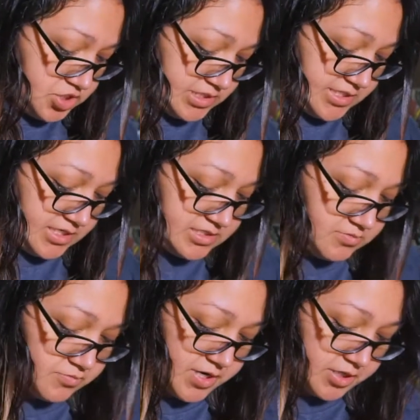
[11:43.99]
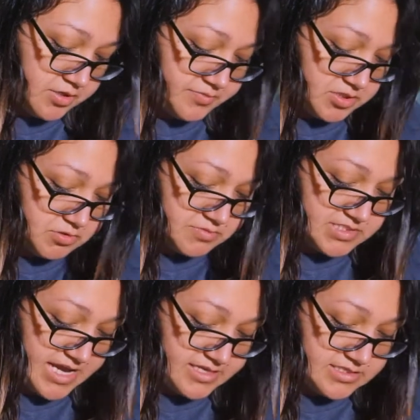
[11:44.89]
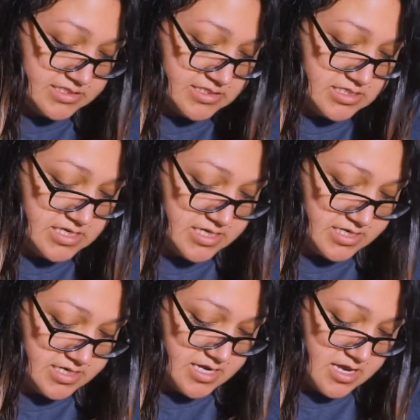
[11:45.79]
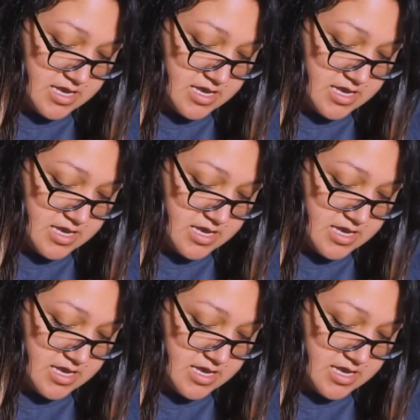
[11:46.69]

just like some regular bleach from Sally's, and then